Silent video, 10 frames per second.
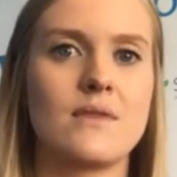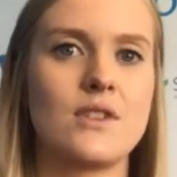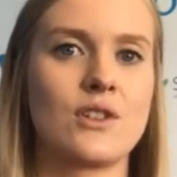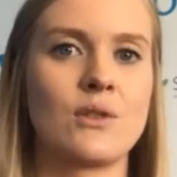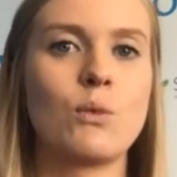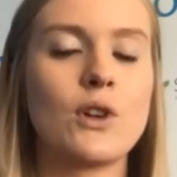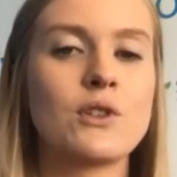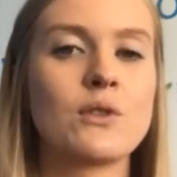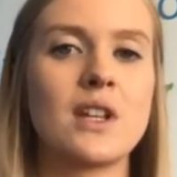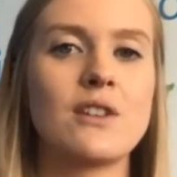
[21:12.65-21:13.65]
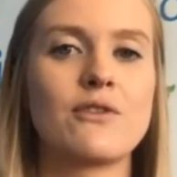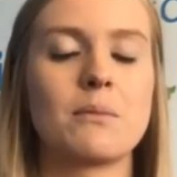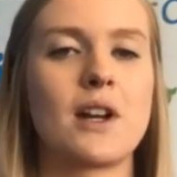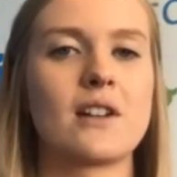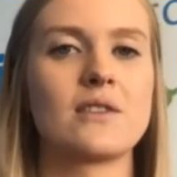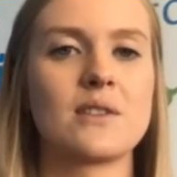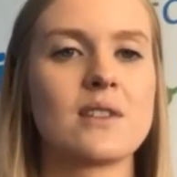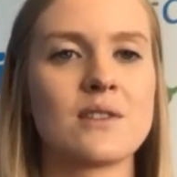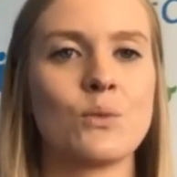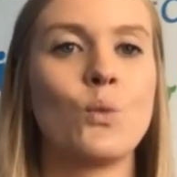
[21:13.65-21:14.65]
you know, what your need for migrants
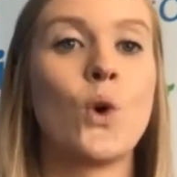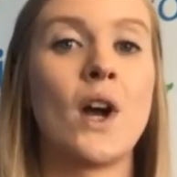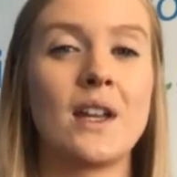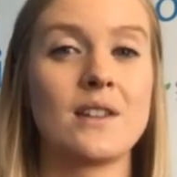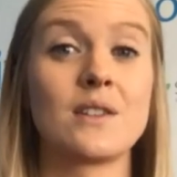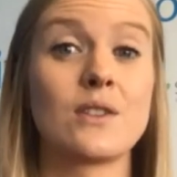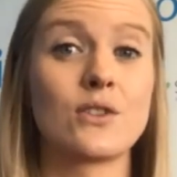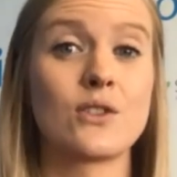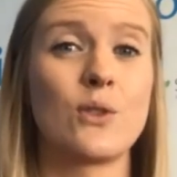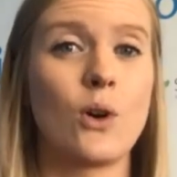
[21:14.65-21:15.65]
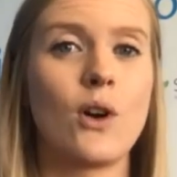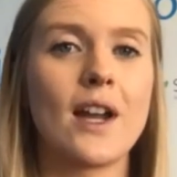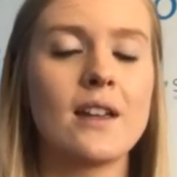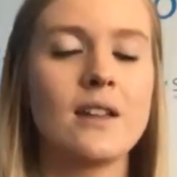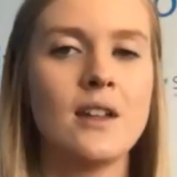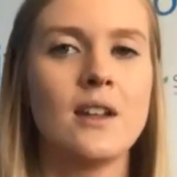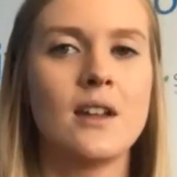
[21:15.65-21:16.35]
is and why is it so high.